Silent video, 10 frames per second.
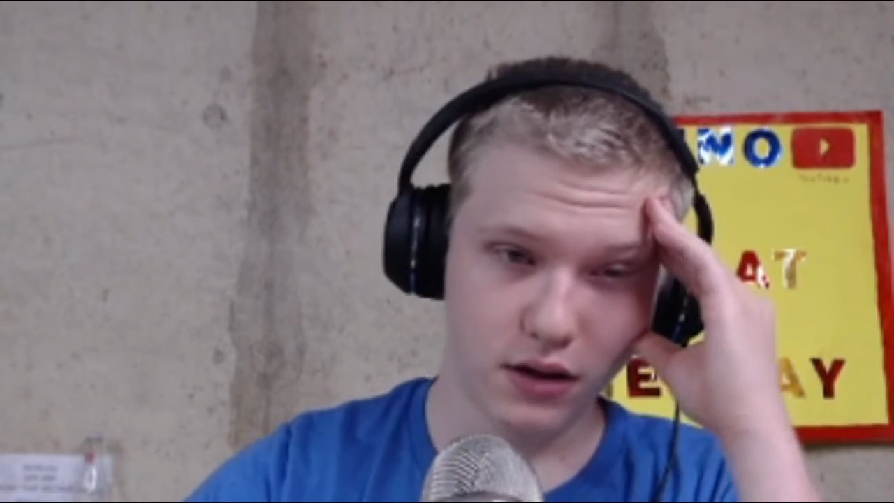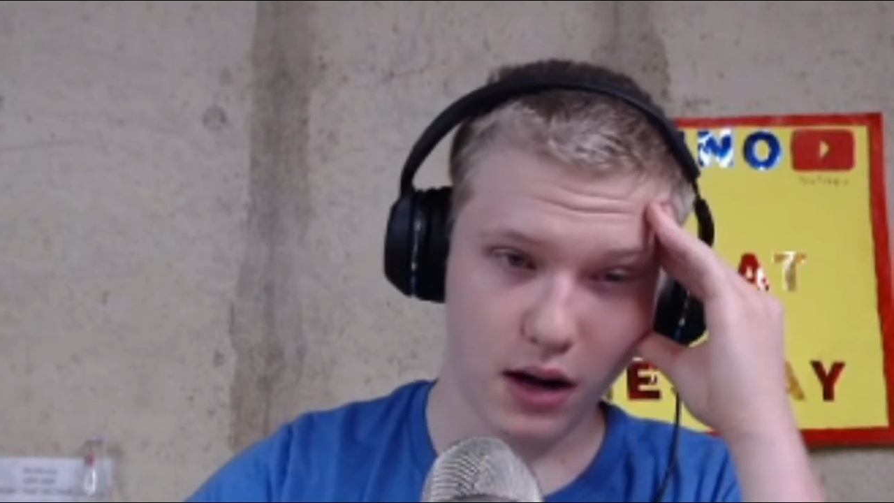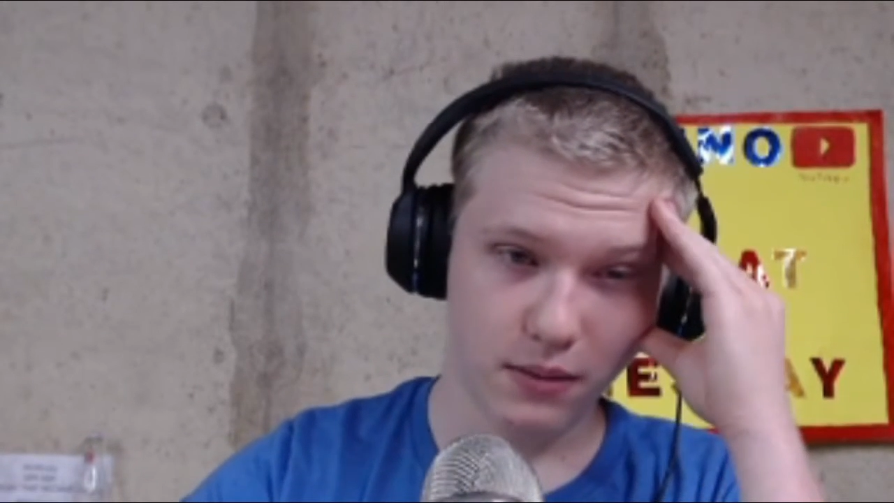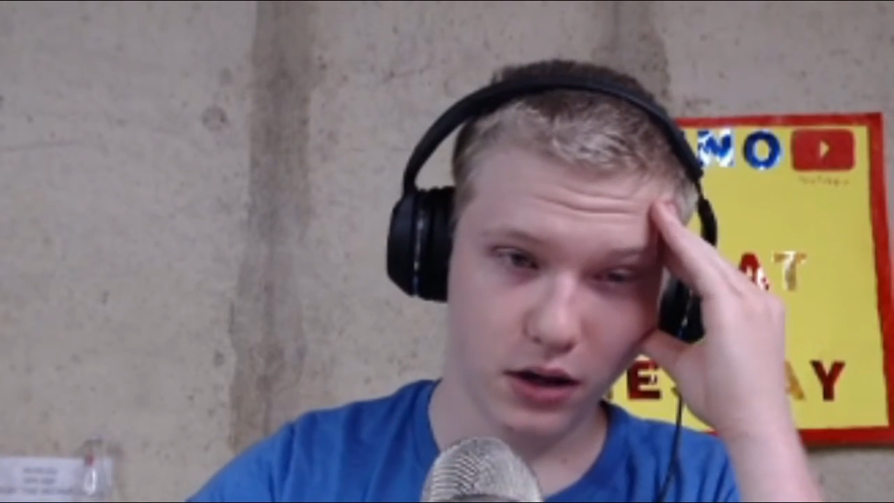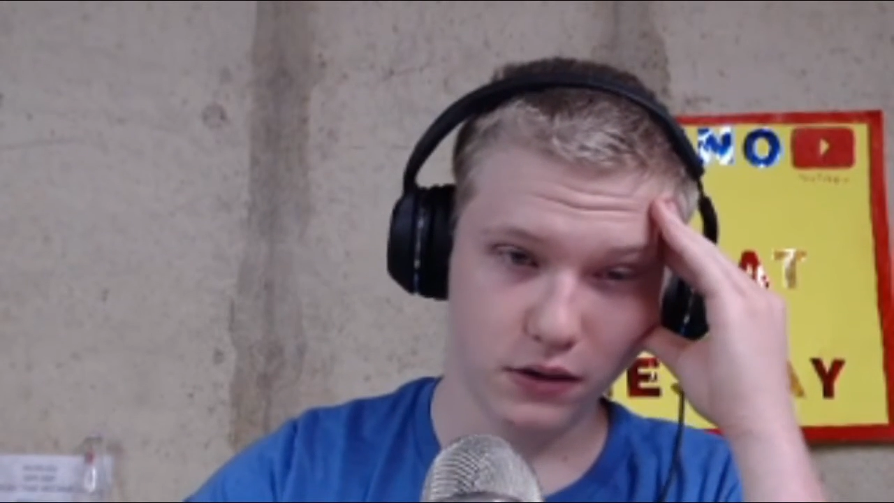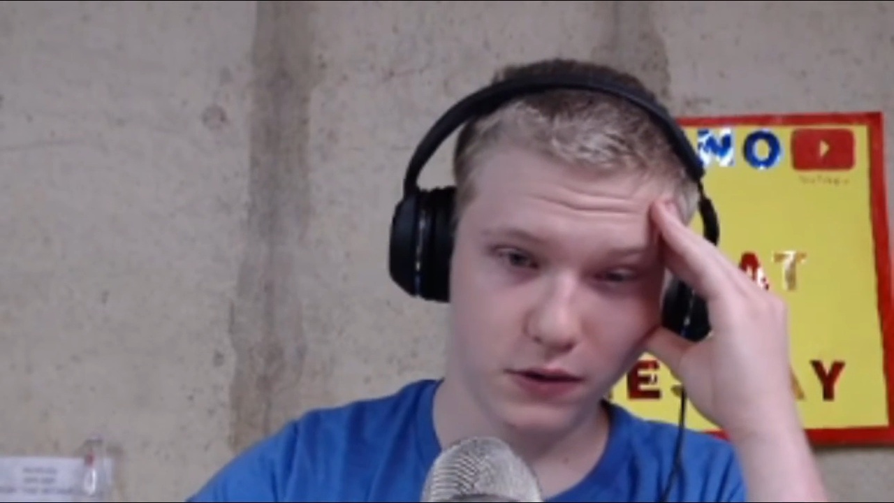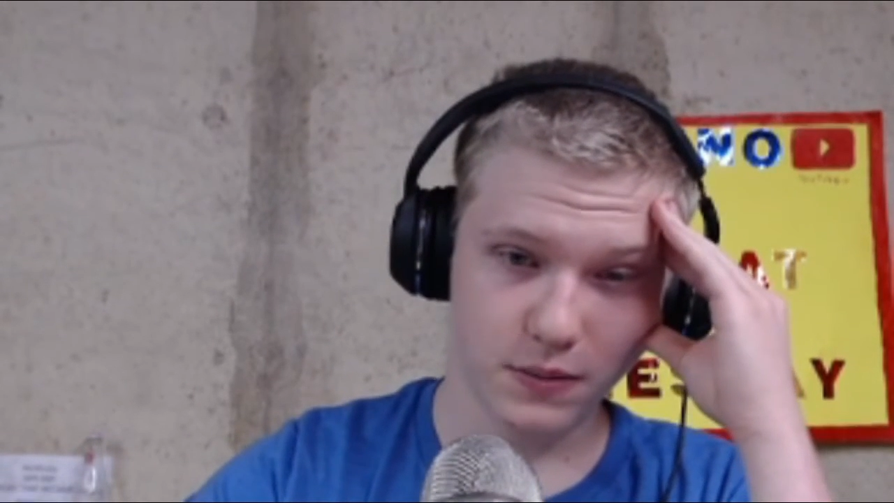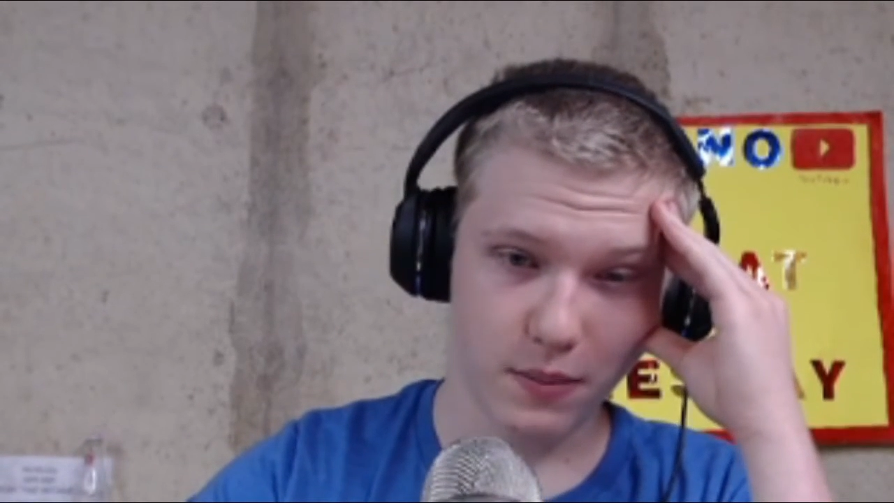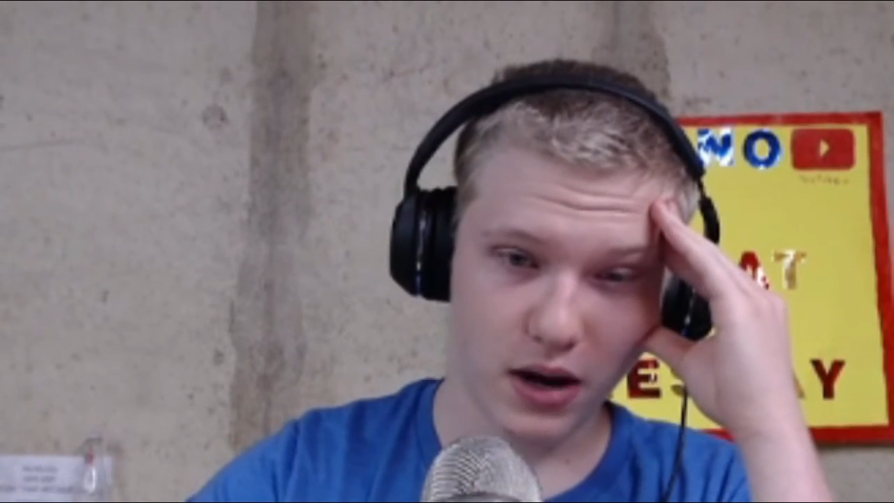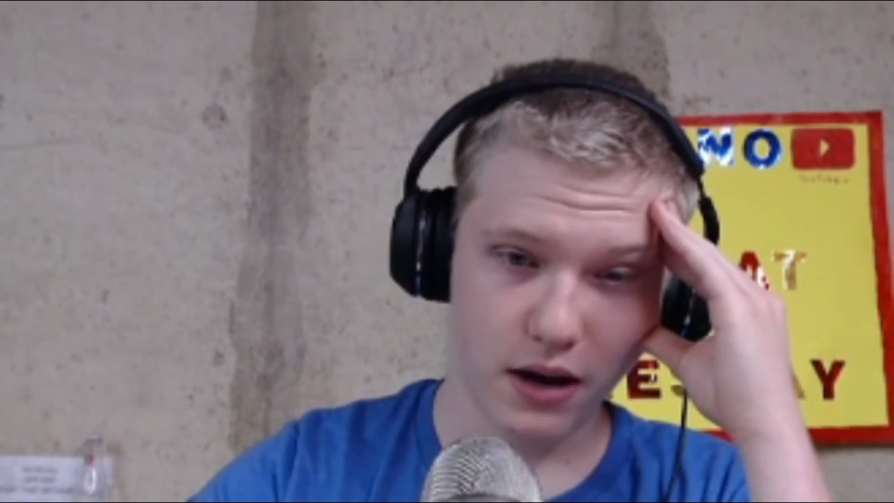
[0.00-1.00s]
I'm gonna lose
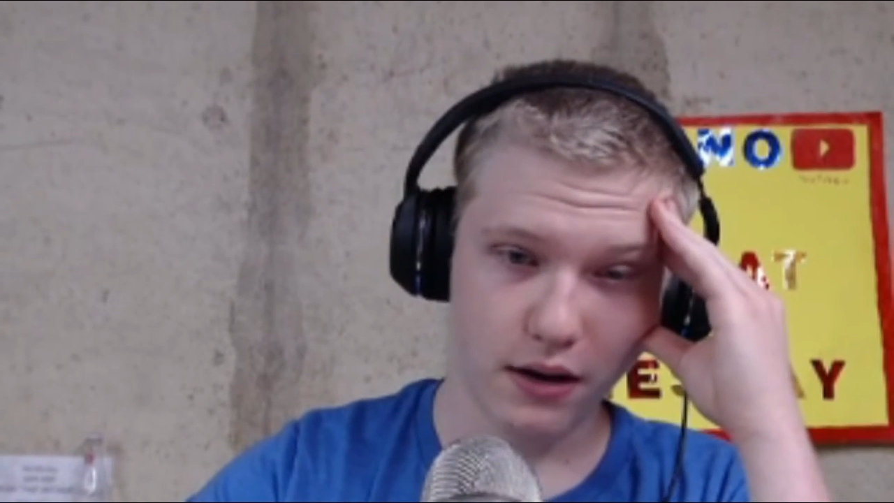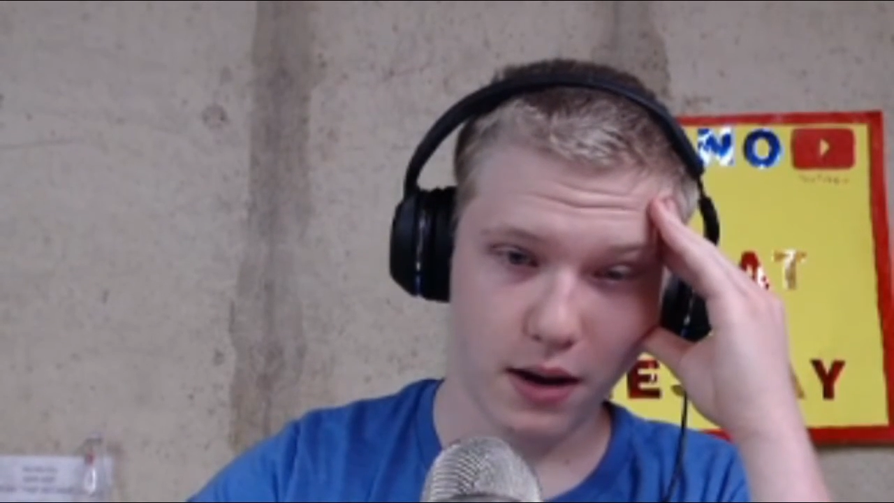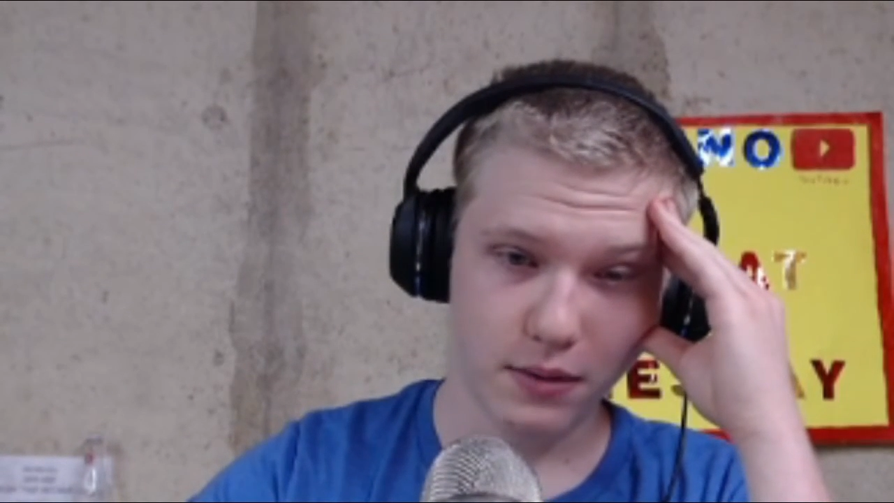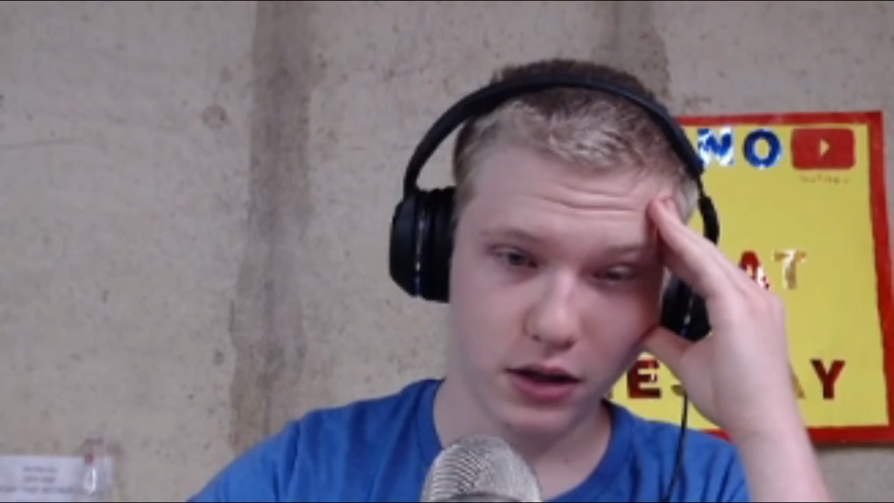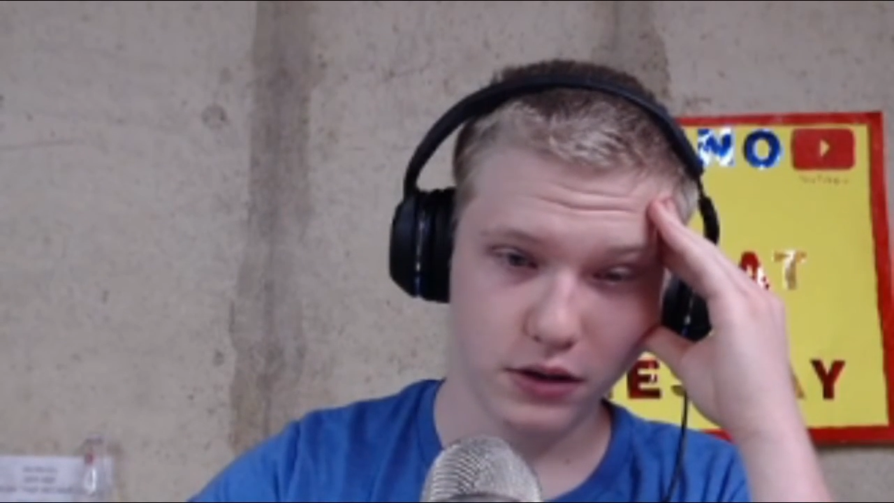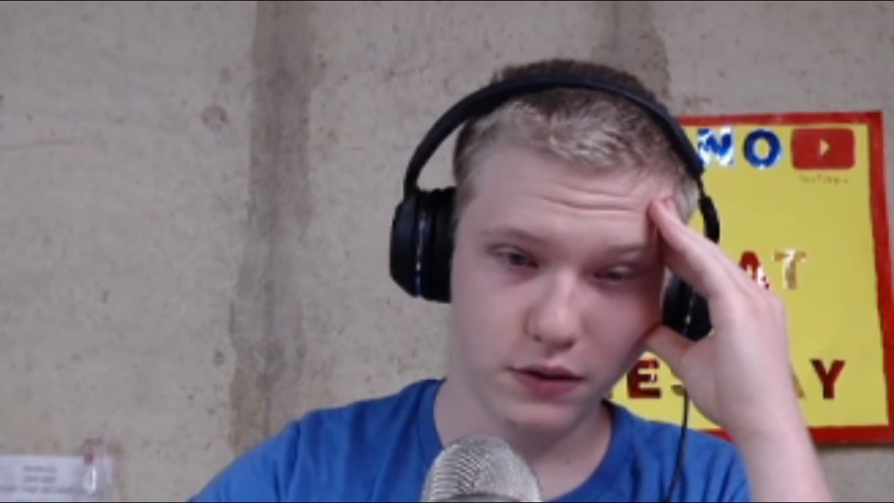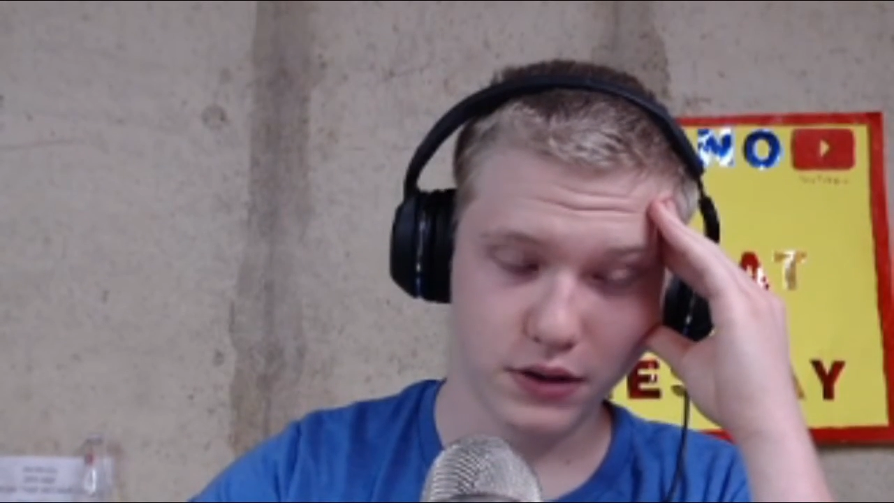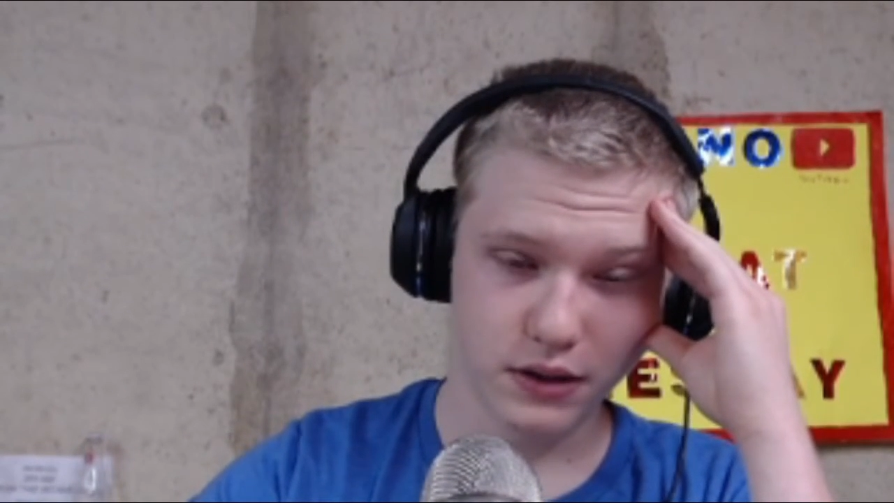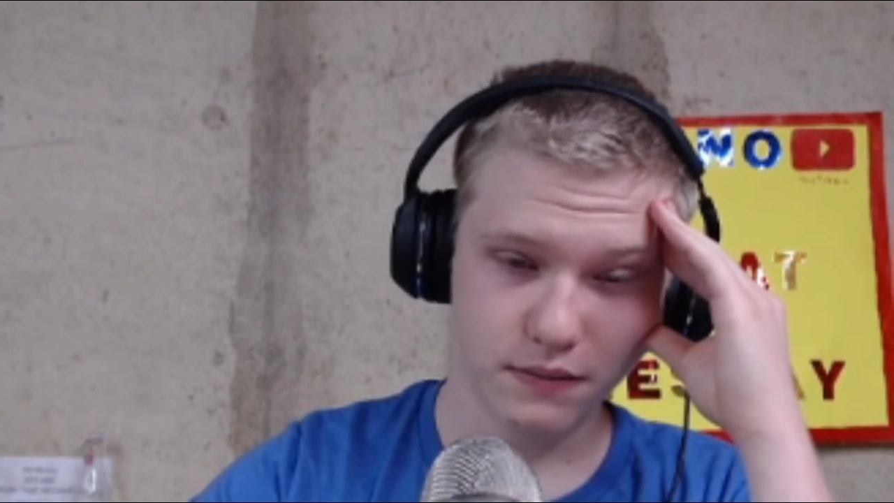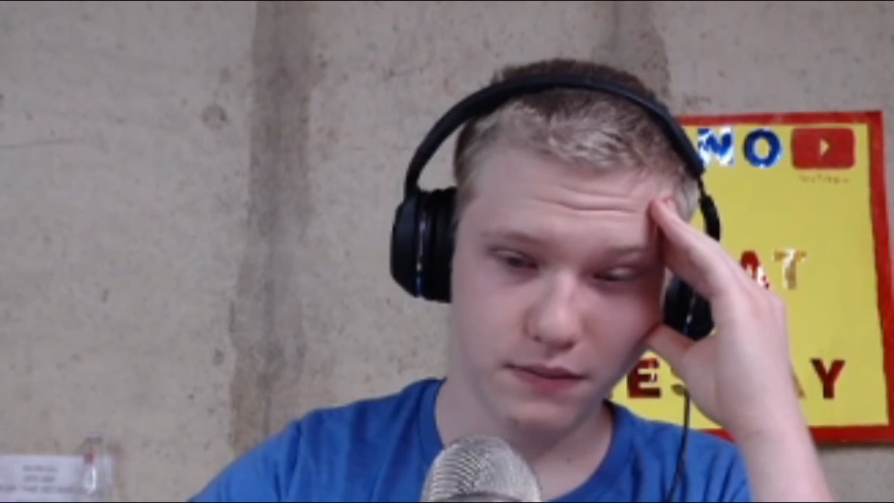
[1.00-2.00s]
my mind. I'm gonna lose it.